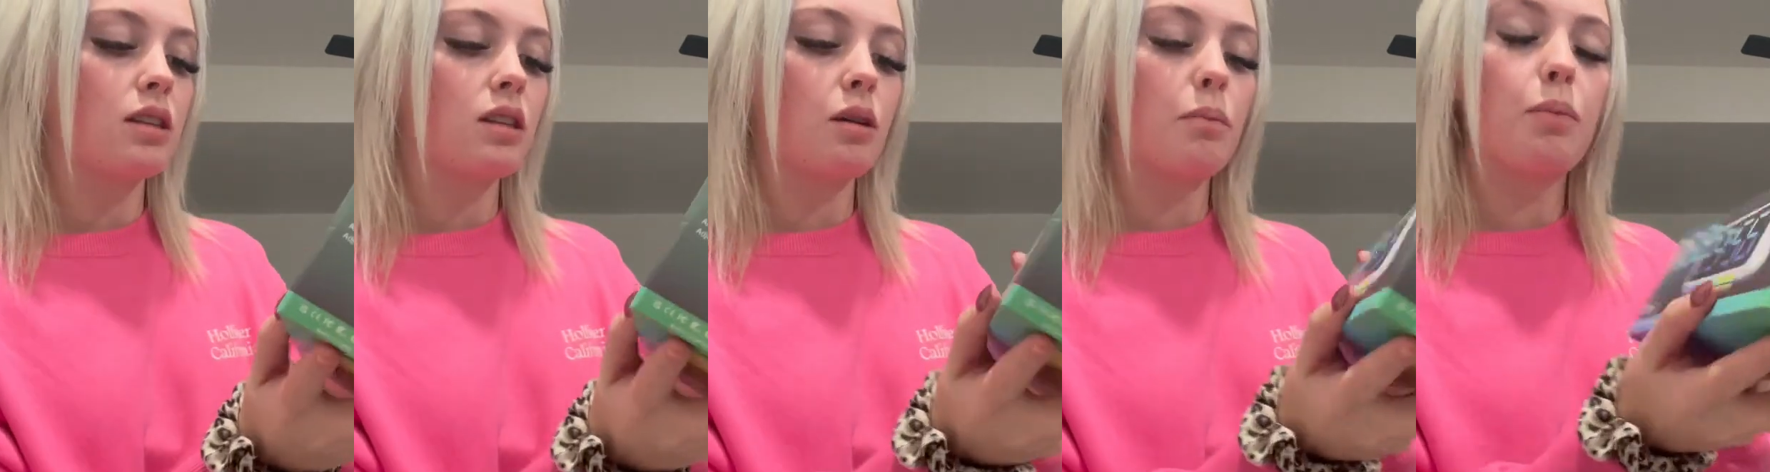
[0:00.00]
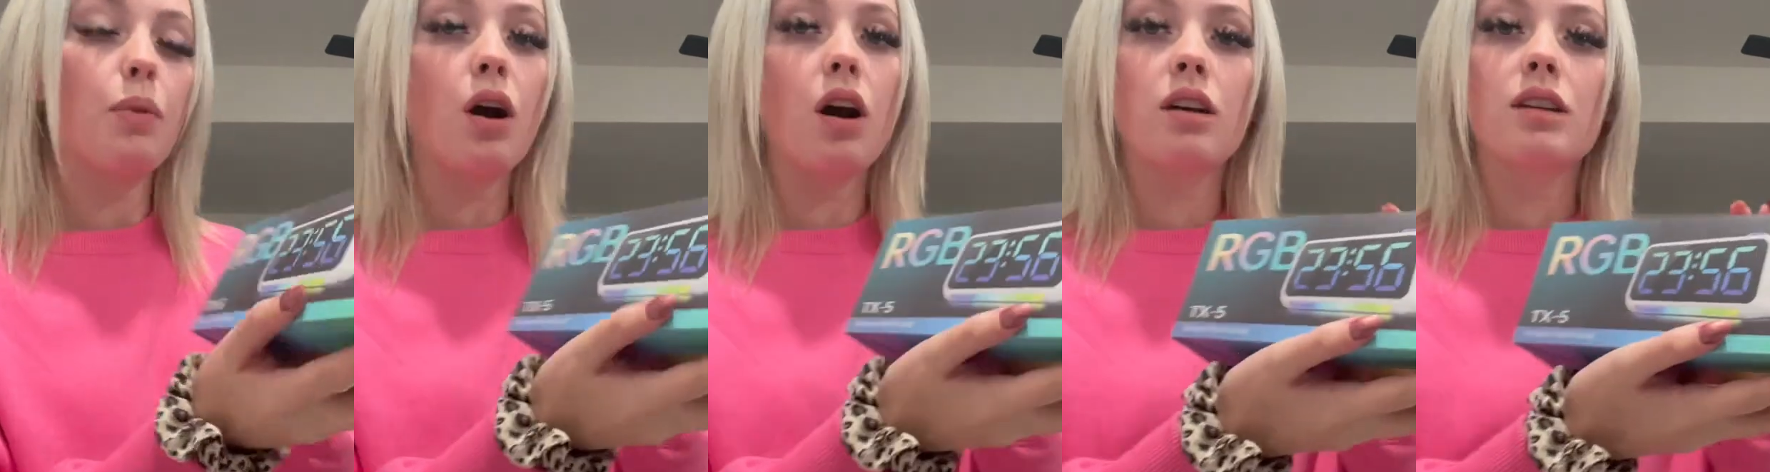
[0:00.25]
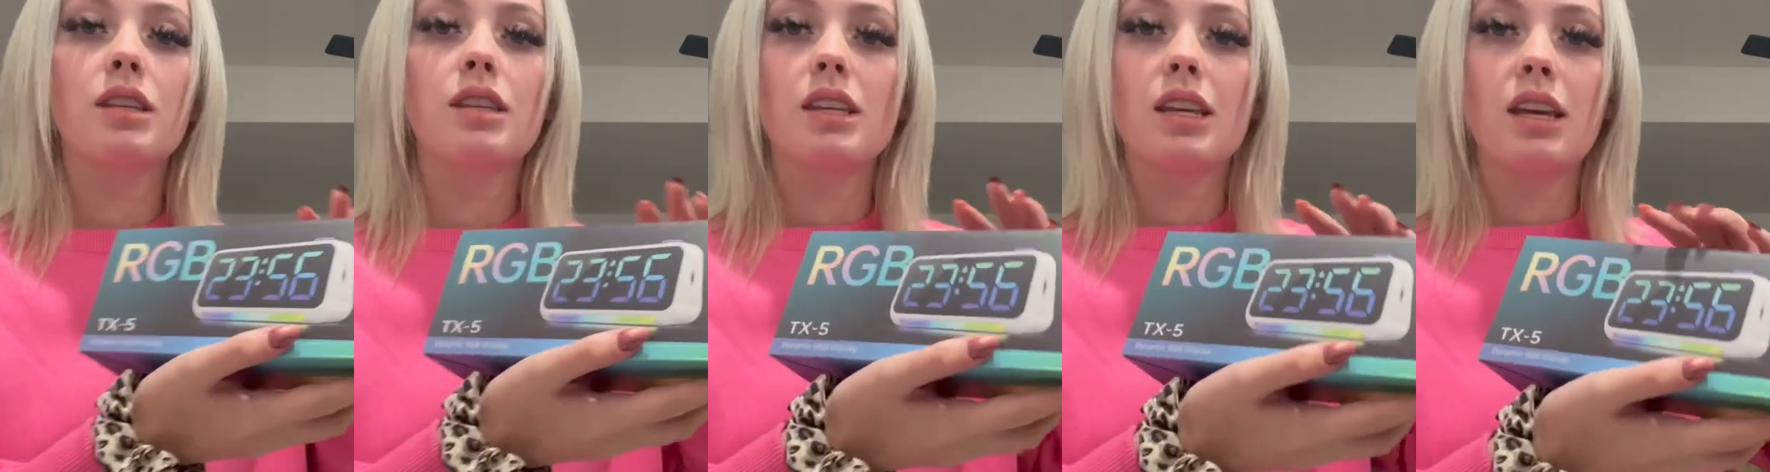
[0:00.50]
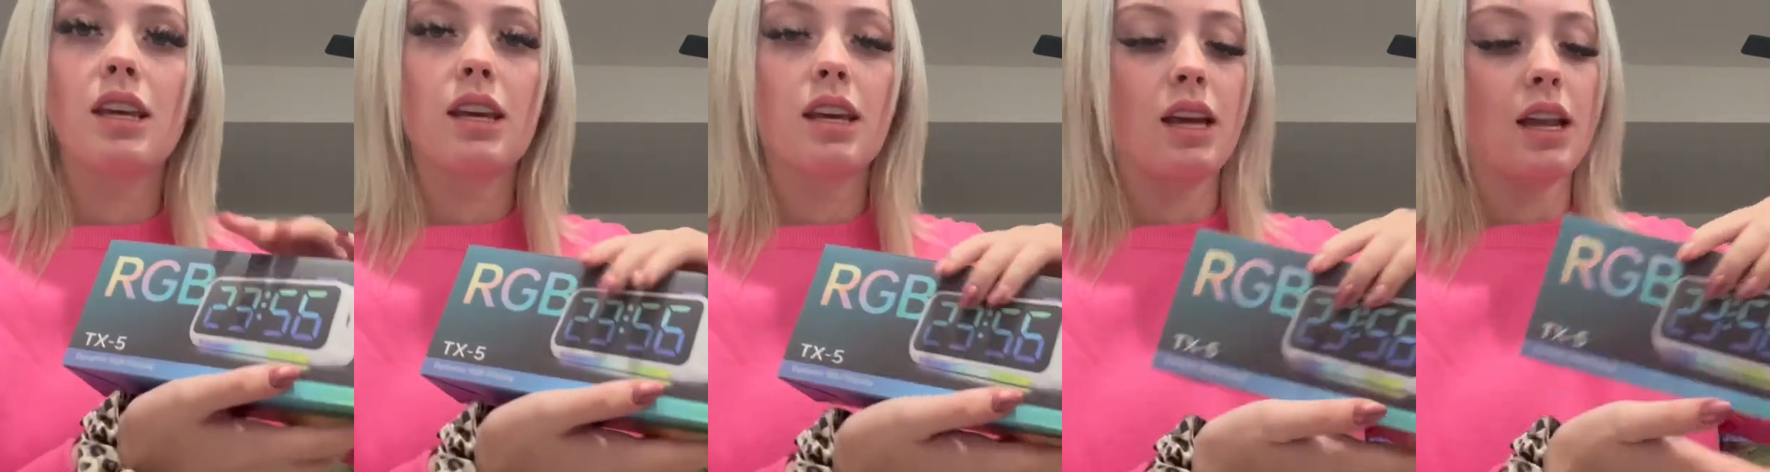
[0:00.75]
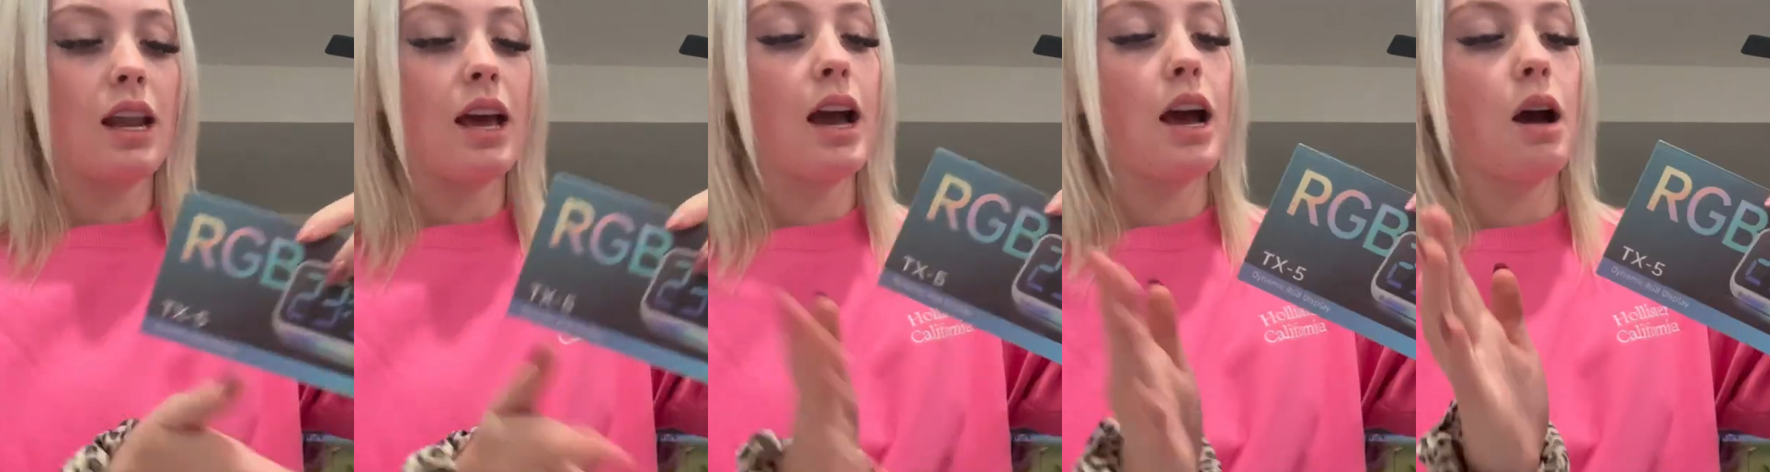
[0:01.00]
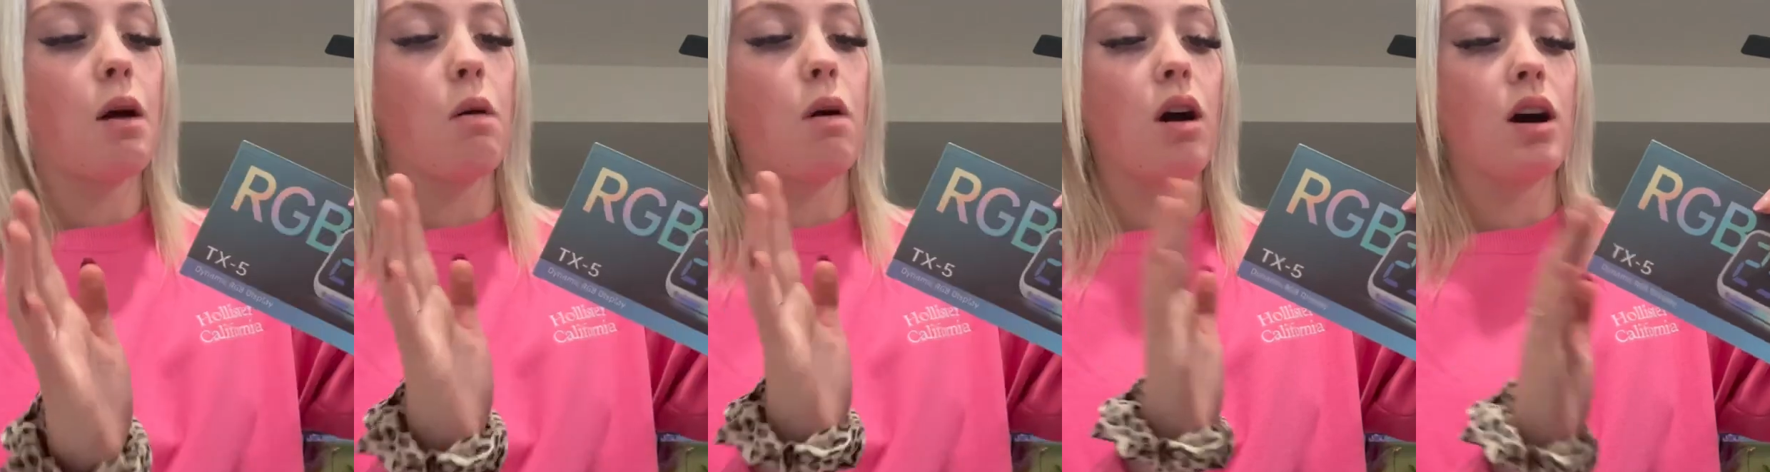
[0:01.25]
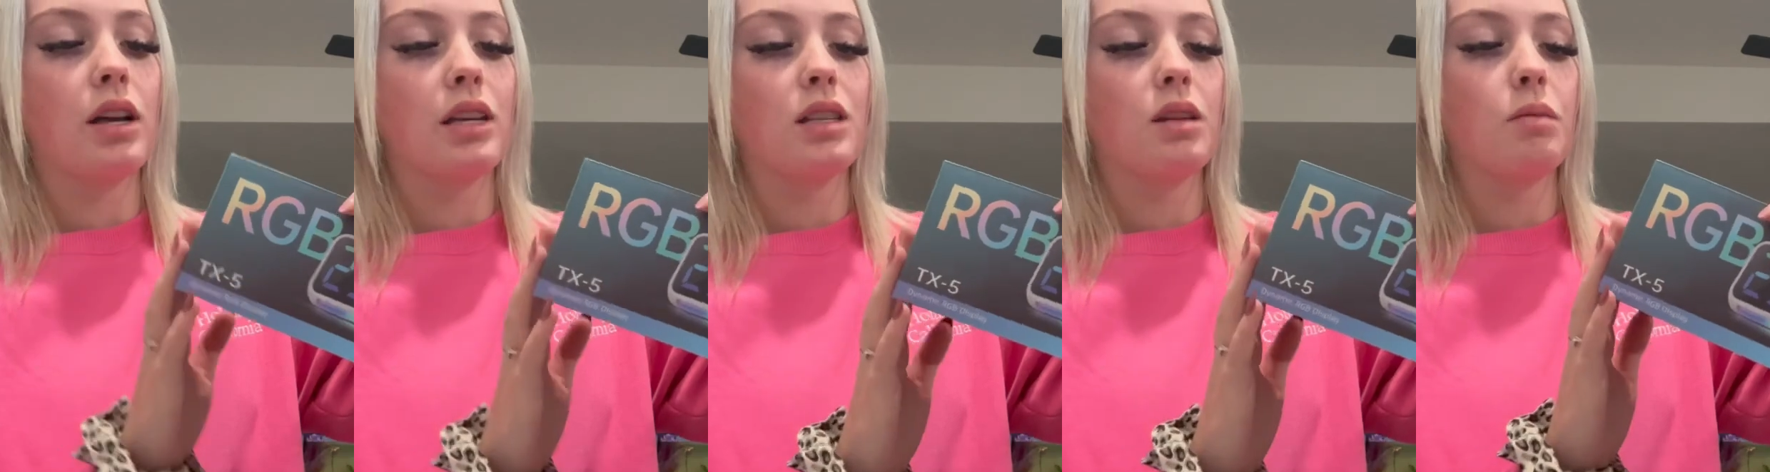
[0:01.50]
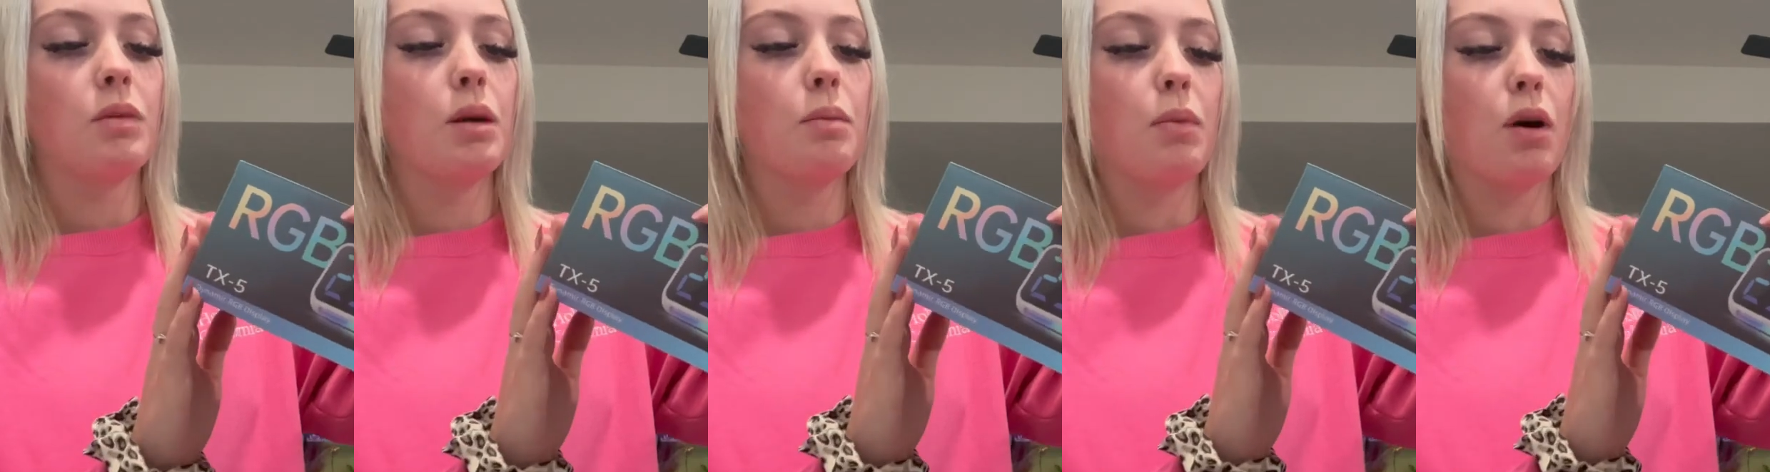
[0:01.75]
the boxing and how
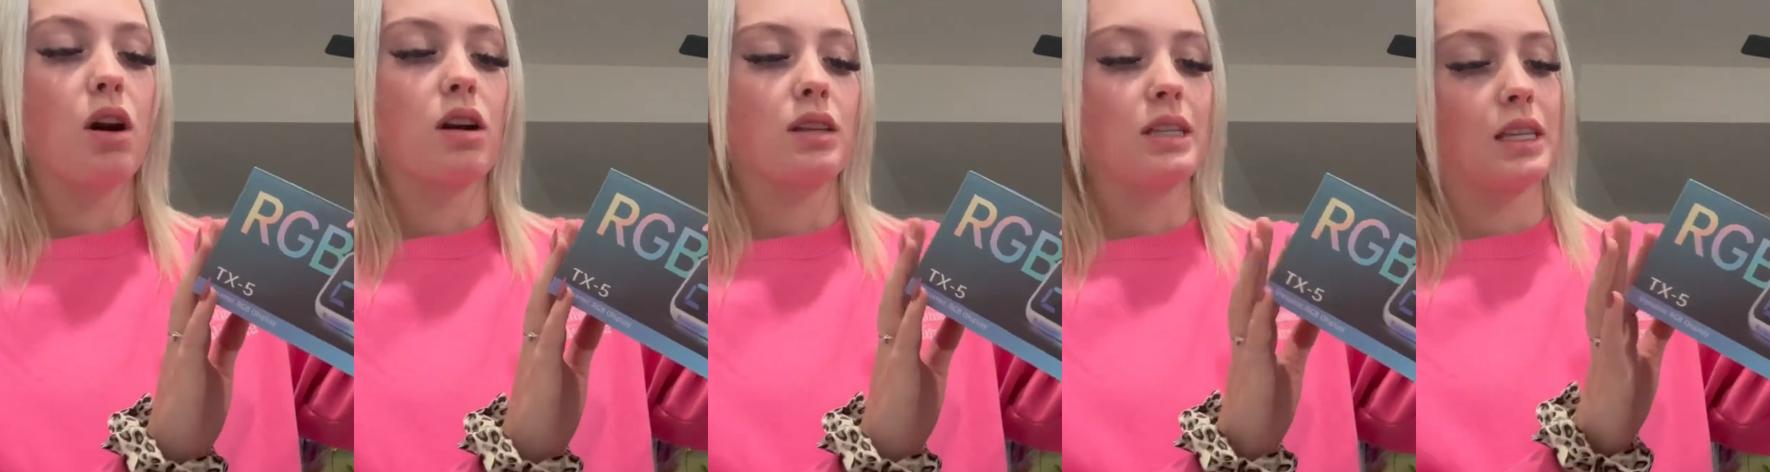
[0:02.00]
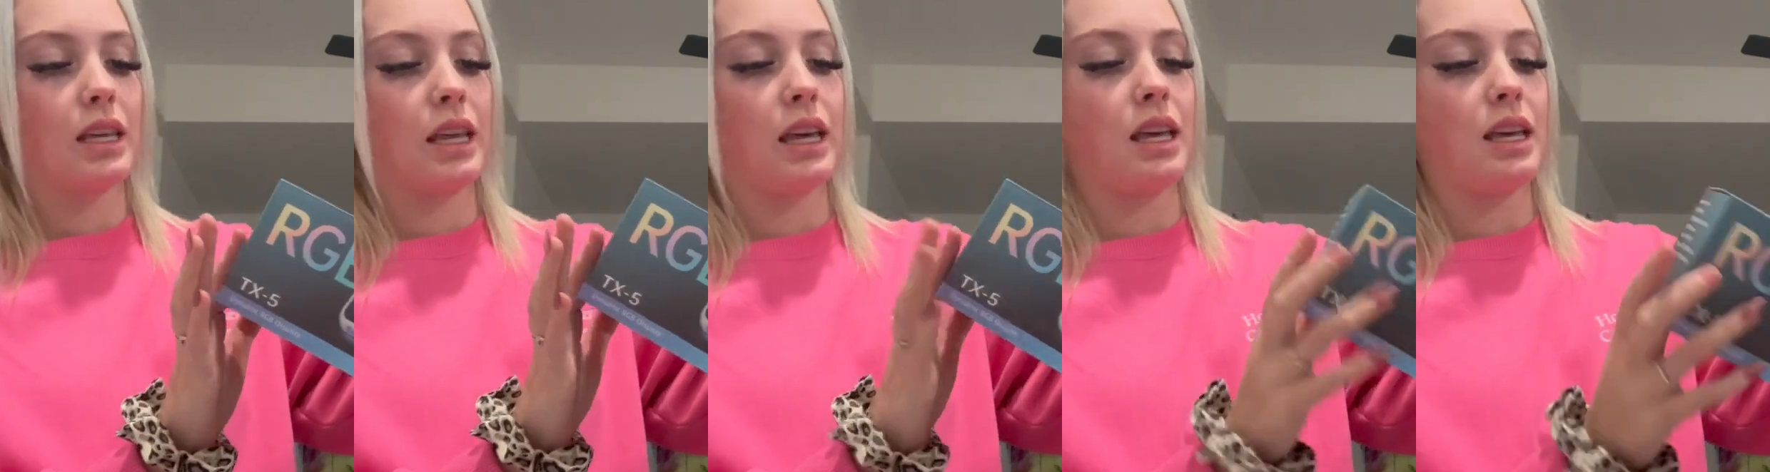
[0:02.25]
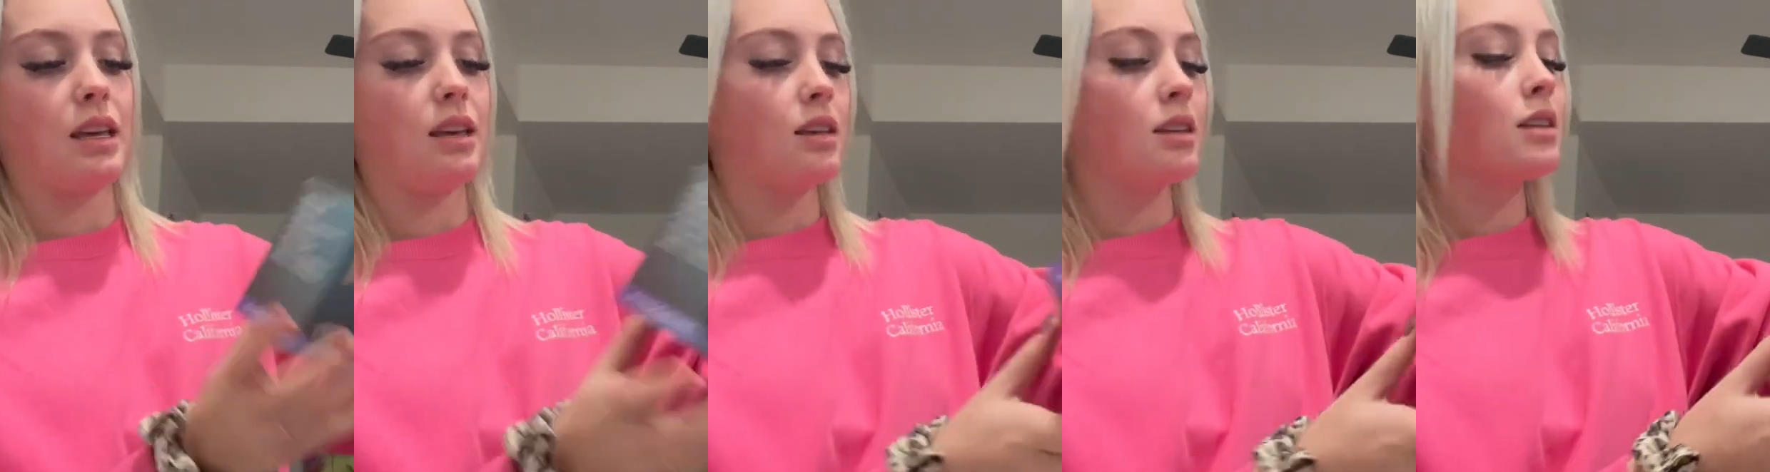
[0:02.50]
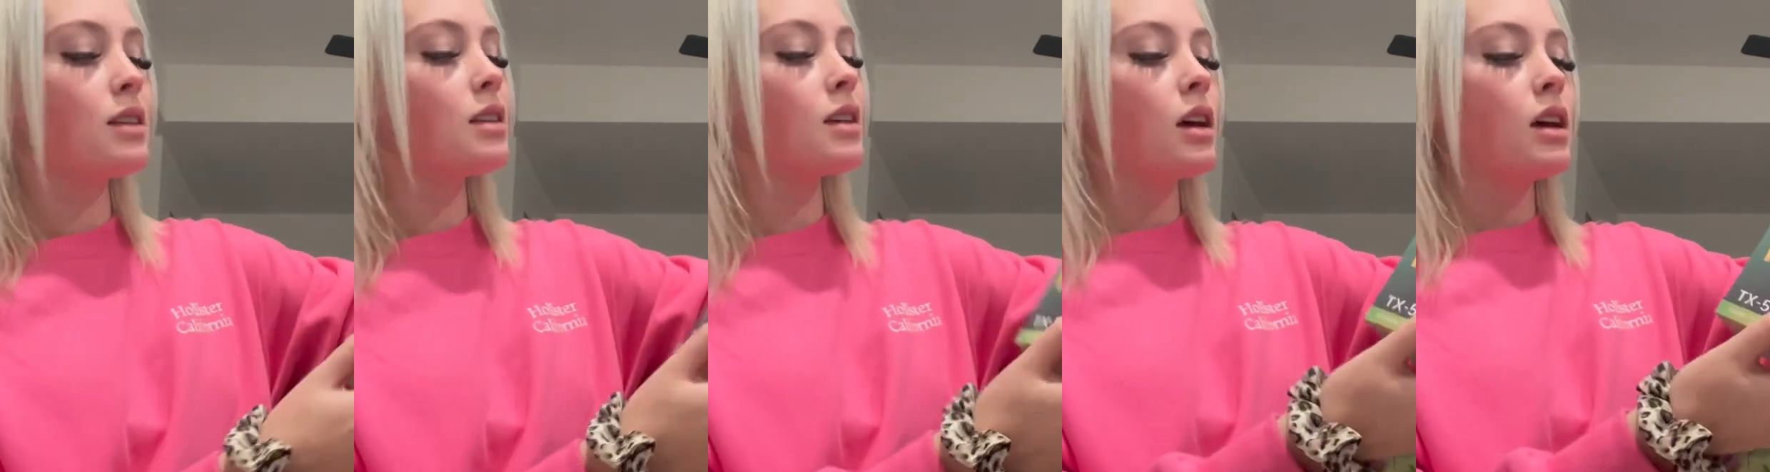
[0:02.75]
awesome the boxing is.